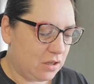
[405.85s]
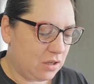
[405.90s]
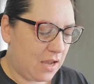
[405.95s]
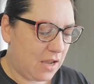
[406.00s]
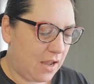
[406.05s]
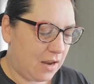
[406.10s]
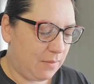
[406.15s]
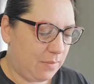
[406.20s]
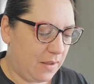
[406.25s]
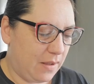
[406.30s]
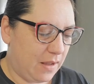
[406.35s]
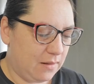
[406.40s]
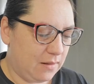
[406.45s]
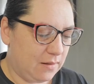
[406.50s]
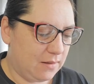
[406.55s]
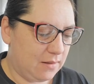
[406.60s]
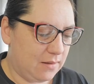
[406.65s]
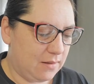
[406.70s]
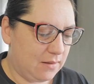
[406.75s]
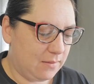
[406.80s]
head
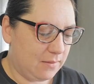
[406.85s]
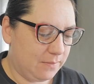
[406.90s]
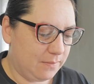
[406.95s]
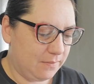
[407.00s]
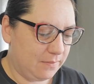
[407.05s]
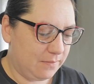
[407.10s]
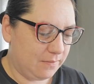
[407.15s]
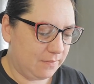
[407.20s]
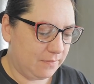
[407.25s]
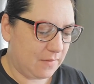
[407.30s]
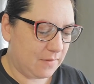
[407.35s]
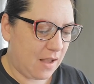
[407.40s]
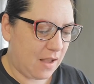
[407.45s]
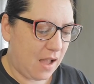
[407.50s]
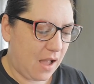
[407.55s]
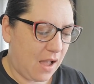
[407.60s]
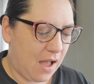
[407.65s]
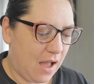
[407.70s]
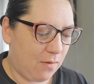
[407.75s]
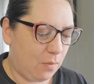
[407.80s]
pins,
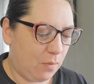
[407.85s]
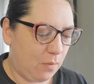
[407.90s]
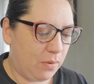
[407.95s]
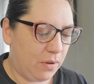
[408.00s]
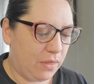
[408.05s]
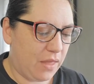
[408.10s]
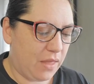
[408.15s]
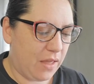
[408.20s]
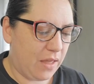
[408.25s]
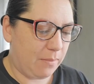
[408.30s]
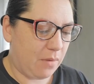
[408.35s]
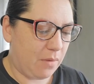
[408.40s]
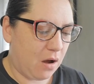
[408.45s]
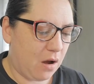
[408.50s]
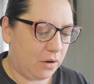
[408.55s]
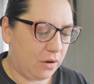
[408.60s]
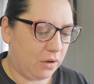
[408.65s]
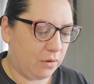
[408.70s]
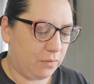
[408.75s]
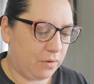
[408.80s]
I will put them
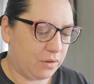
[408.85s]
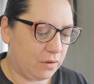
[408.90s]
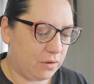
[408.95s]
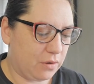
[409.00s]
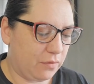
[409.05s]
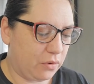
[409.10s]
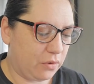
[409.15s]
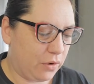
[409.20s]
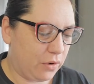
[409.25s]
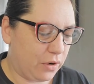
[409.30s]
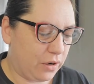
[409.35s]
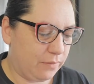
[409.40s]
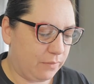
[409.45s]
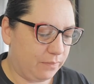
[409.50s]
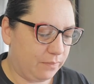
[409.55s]
on your reserved order.